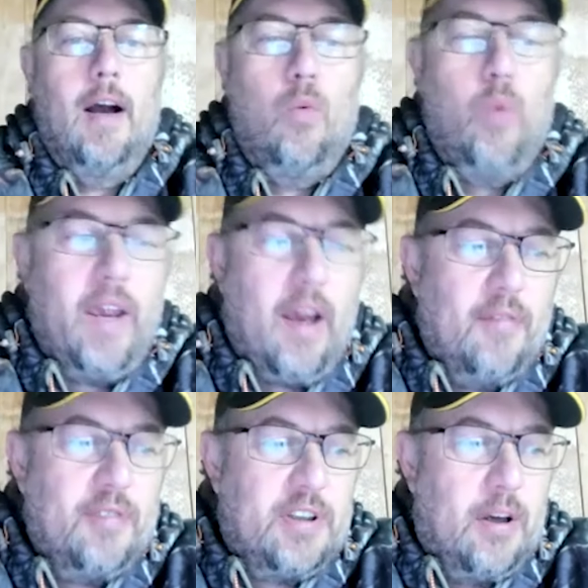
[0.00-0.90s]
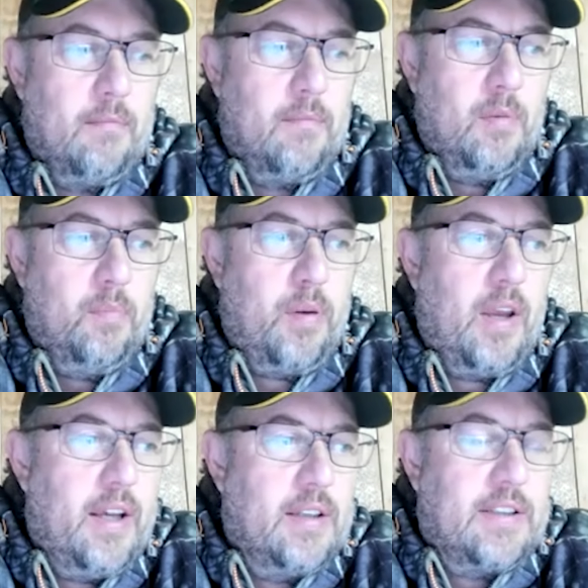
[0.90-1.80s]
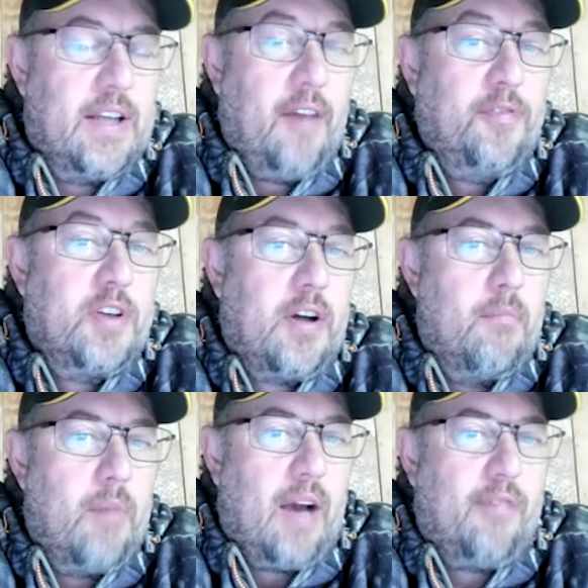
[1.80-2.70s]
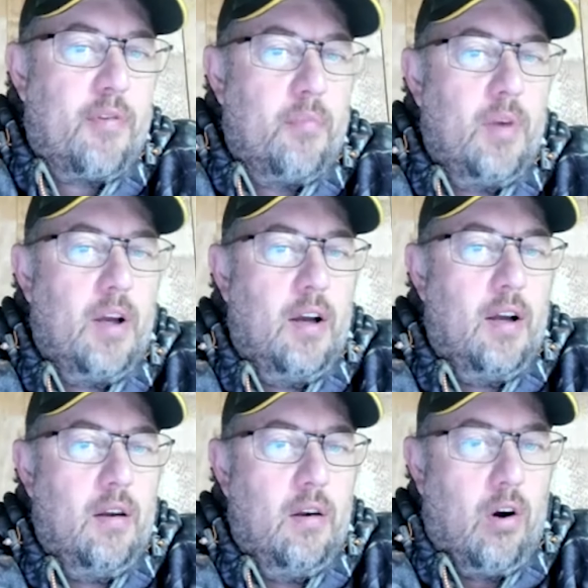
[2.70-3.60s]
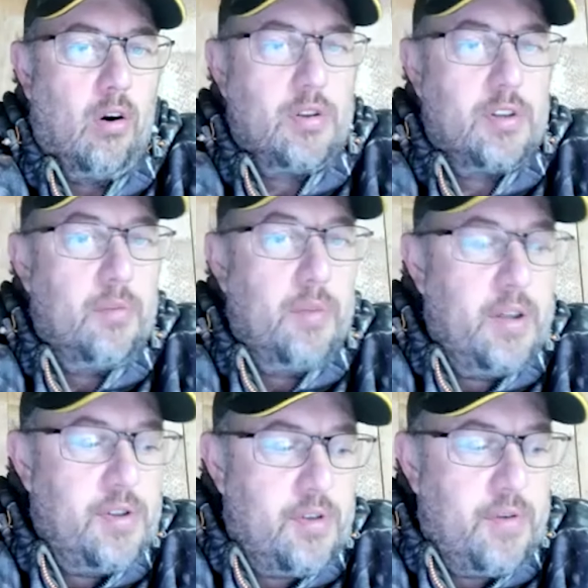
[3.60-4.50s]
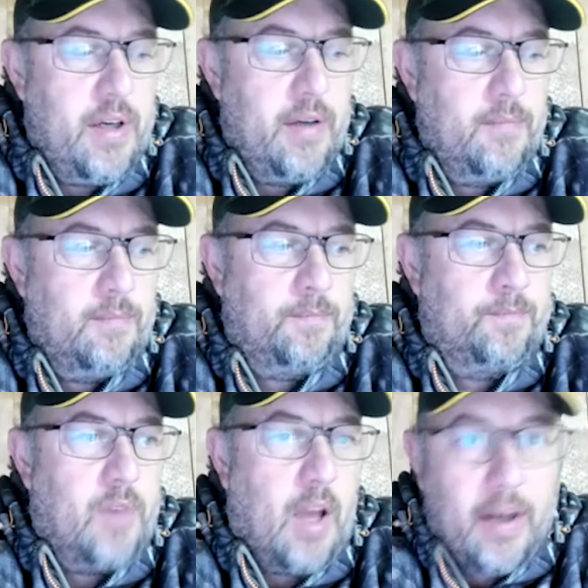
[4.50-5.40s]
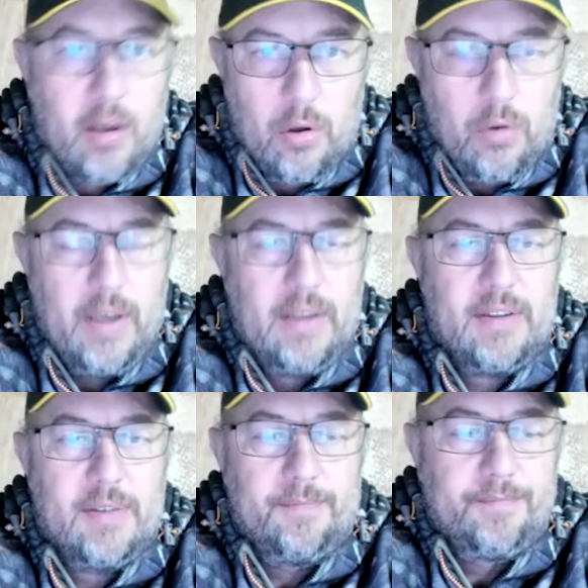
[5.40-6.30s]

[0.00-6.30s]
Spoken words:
We have some players that have to come back from long-term injury, like Lewitt,